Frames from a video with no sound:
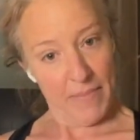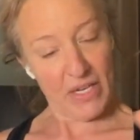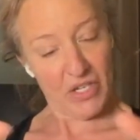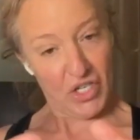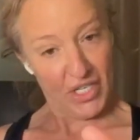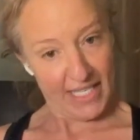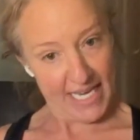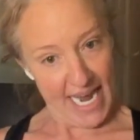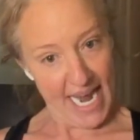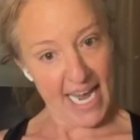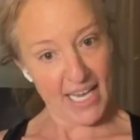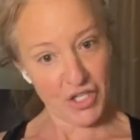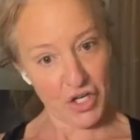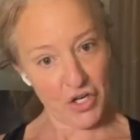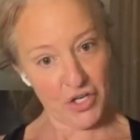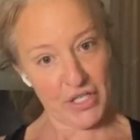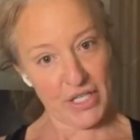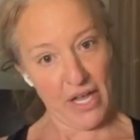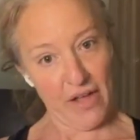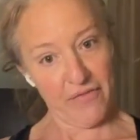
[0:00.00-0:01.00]
But just
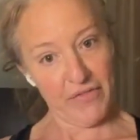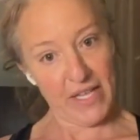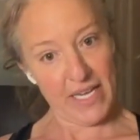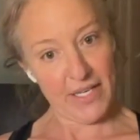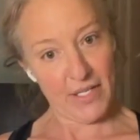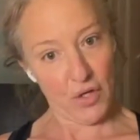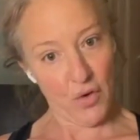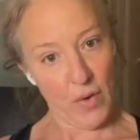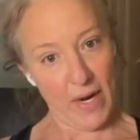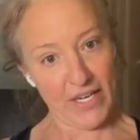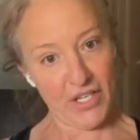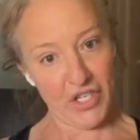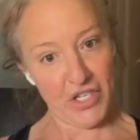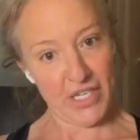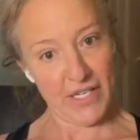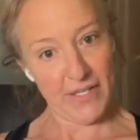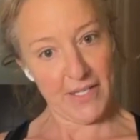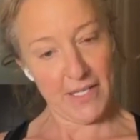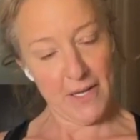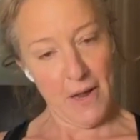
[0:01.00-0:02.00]
ask yourself these
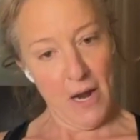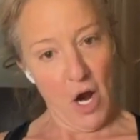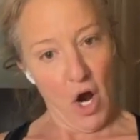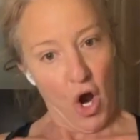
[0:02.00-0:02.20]
questions